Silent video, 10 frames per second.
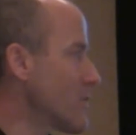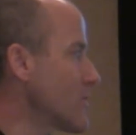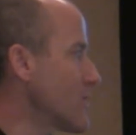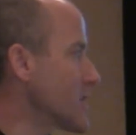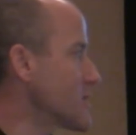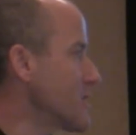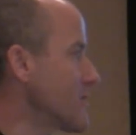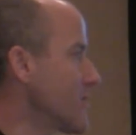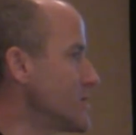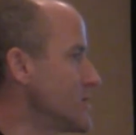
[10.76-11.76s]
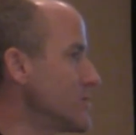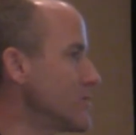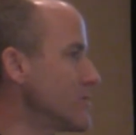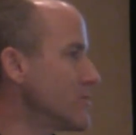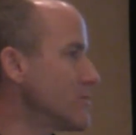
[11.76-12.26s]
orthotics, but if I
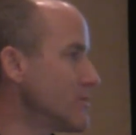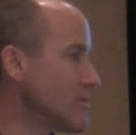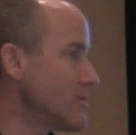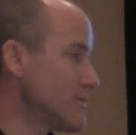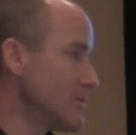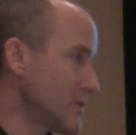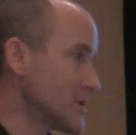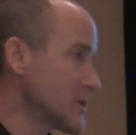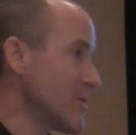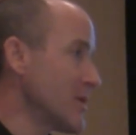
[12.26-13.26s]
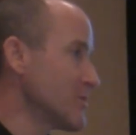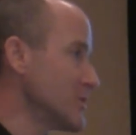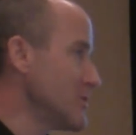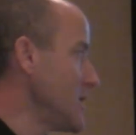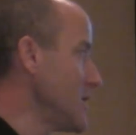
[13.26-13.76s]
do, because some people
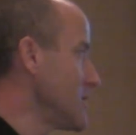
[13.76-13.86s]
do need